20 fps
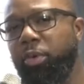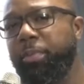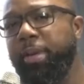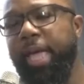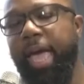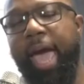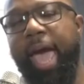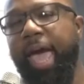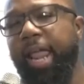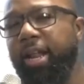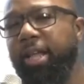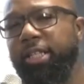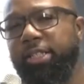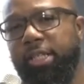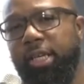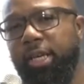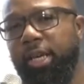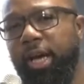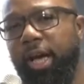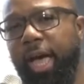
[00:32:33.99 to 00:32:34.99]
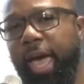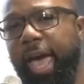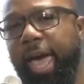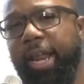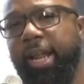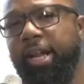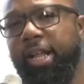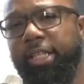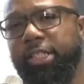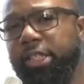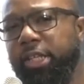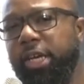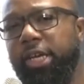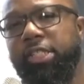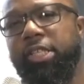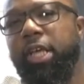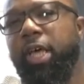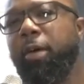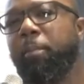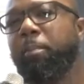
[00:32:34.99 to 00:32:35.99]
be added unto
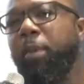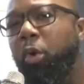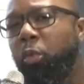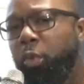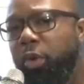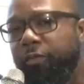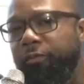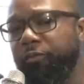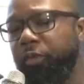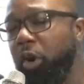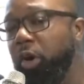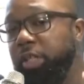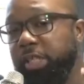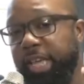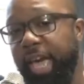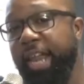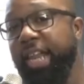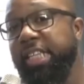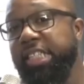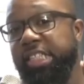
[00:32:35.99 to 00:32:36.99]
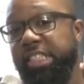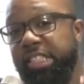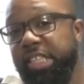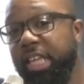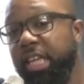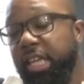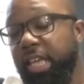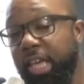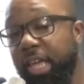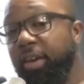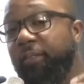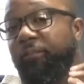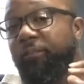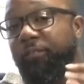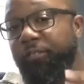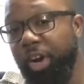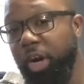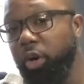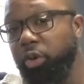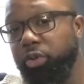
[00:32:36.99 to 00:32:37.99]
us. But we first got to seek him
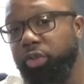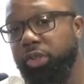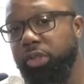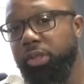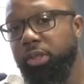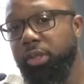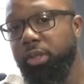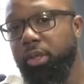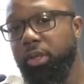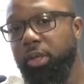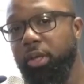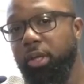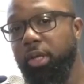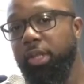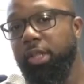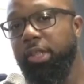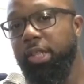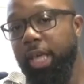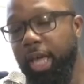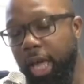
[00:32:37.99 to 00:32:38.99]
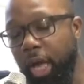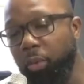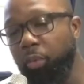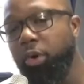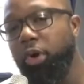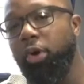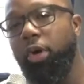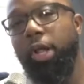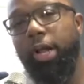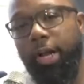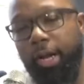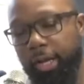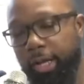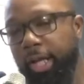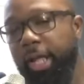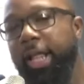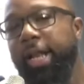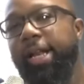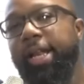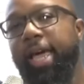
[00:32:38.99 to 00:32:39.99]
first. Then we'll
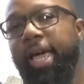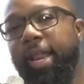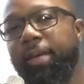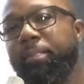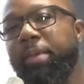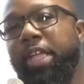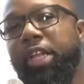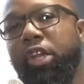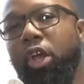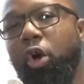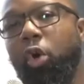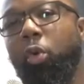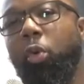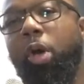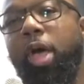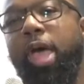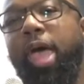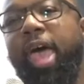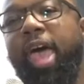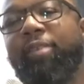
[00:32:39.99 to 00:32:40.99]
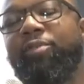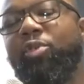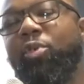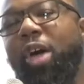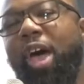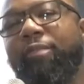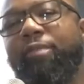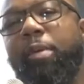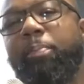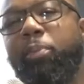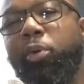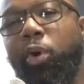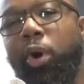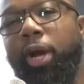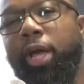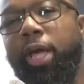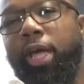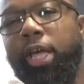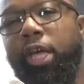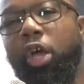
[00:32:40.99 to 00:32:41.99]
let it be known. Have you ever
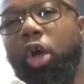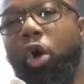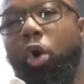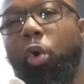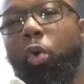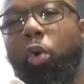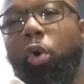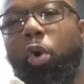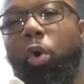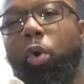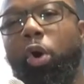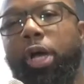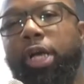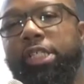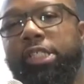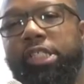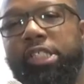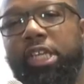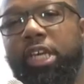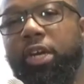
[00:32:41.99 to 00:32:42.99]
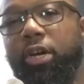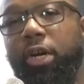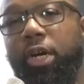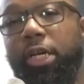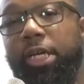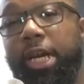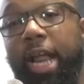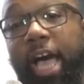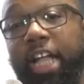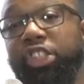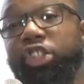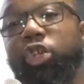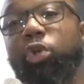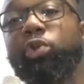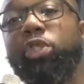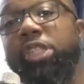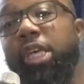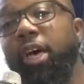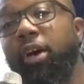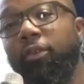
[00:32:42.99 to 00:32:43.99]
prayed or considered not
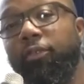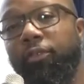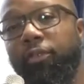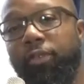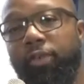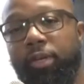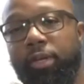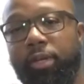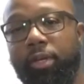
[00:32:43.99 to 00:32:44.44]
yourself?